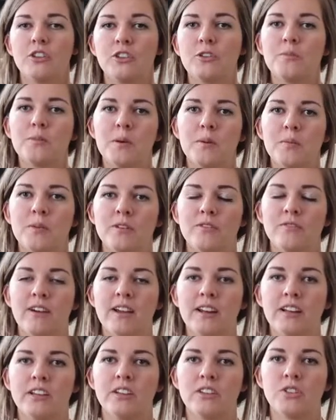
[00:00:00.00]
you'll be able to
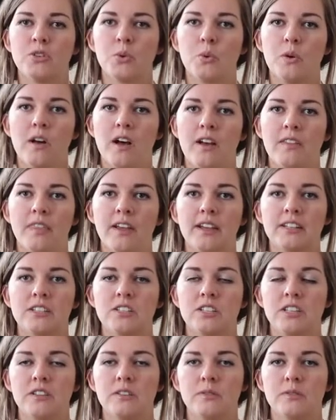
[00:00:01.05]
find a good tool online
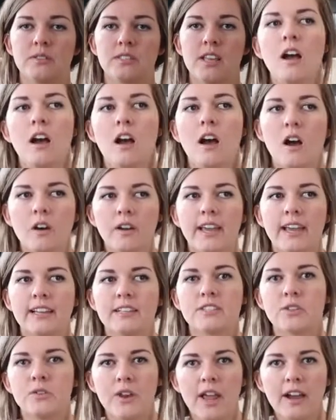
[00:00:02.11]
to use. Okay,
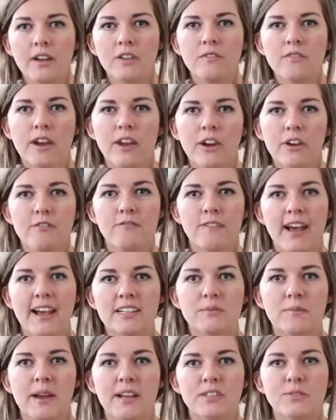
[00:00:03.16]
so now you've got your
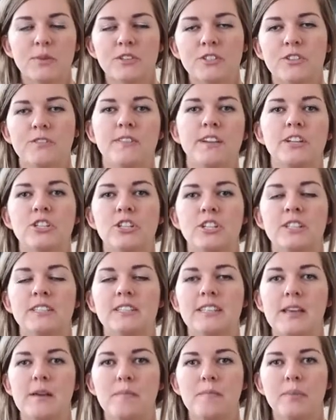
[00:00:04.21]
FastPass
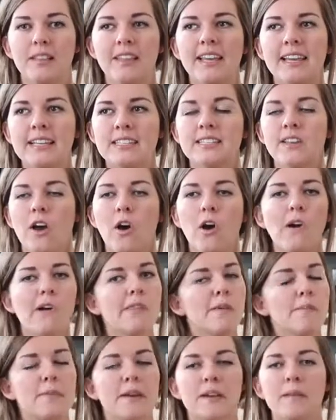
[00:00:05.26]
reservations in place. All
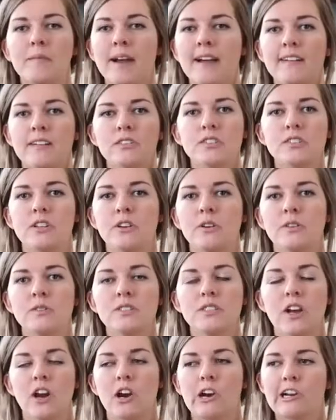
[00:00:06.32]
the big
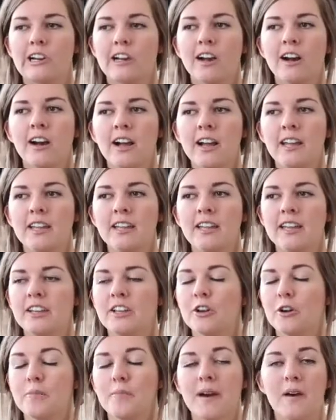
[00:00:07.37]
milestones are gone.
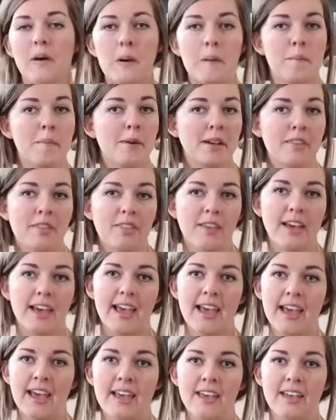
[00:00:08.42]
You're about a month
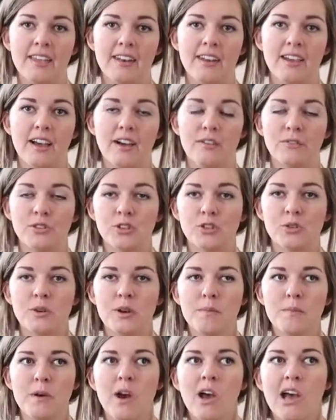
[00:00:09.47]
ahead of your
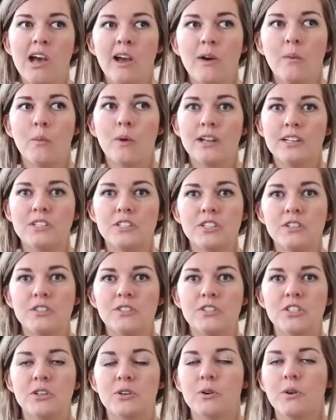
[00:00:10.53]
trip. What do
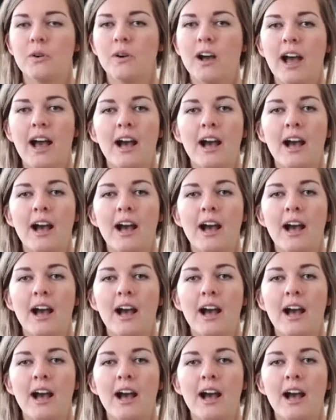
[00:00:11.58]
you do?